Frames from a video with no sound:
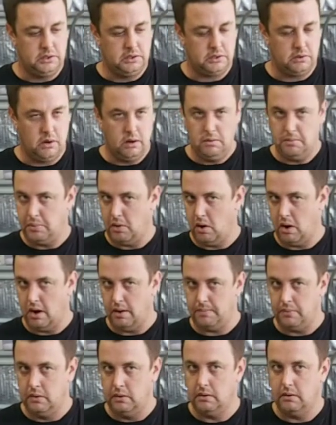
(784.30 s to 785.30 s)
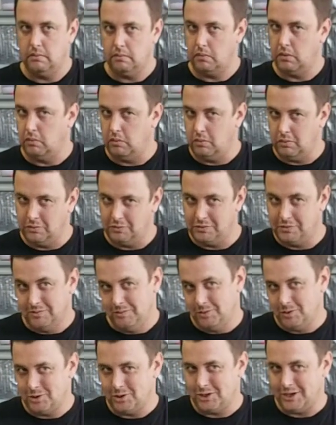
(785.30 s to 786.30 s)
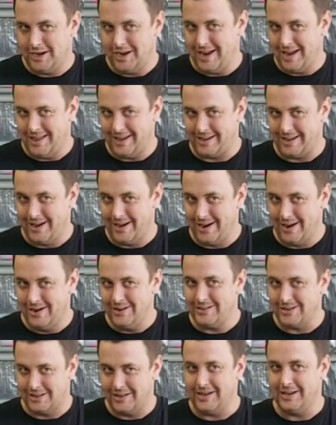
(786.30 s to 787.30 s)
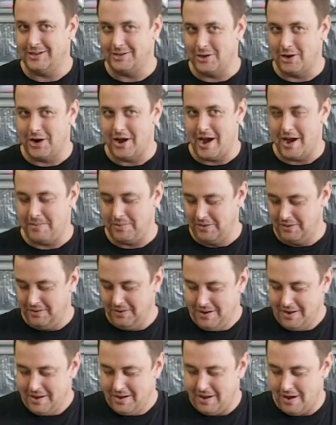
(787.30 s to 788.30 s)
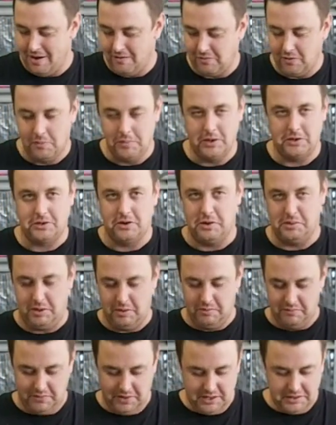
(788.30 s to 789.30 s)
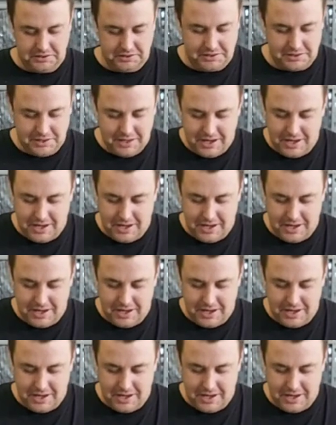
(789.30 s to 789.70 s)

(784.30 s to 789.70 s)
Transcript: a screamer pipe, but we'll just see how that goes. I think it's going to happen. I've almost got him convinced.